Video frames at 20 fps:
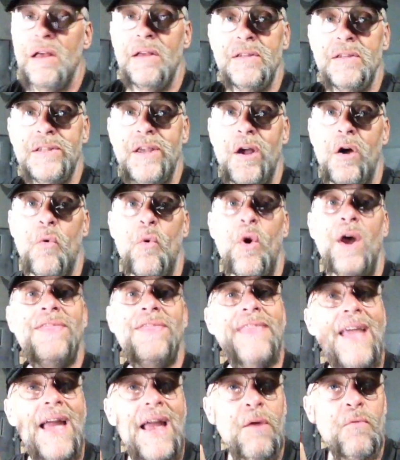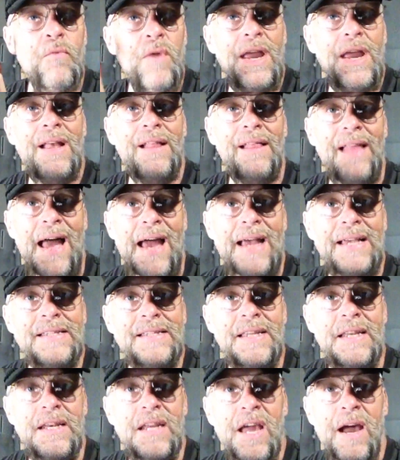So what they
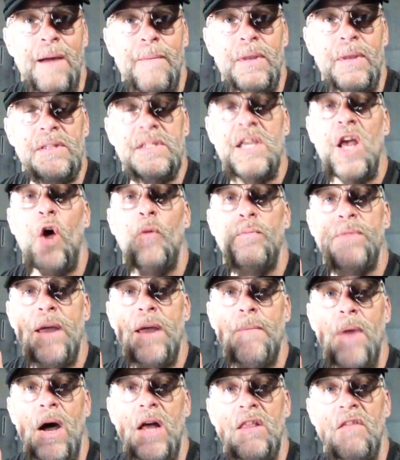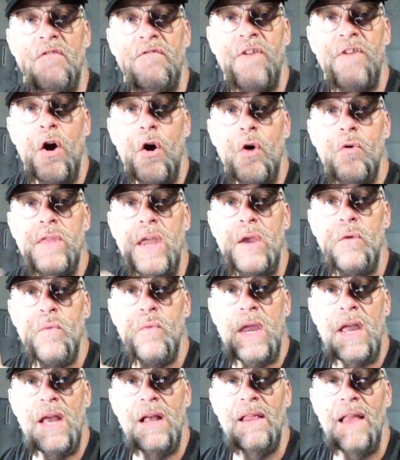realized, and Cummins helped them on the phone, they
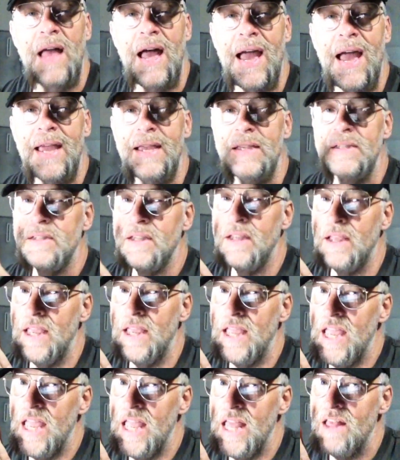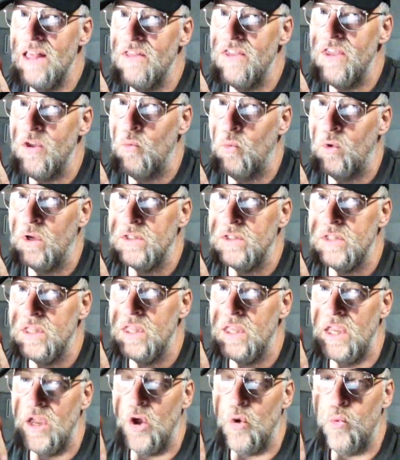realized it was
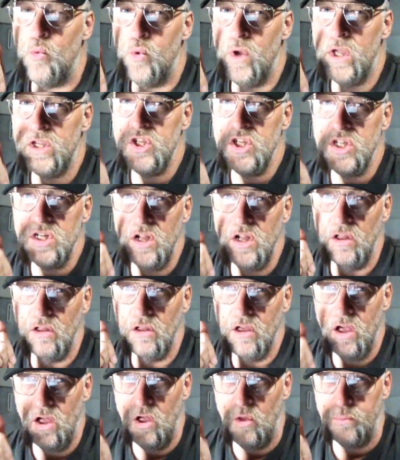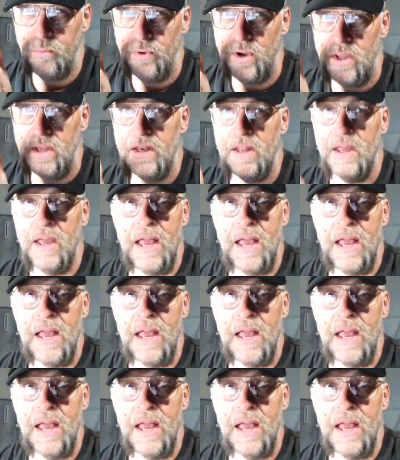the original culprit.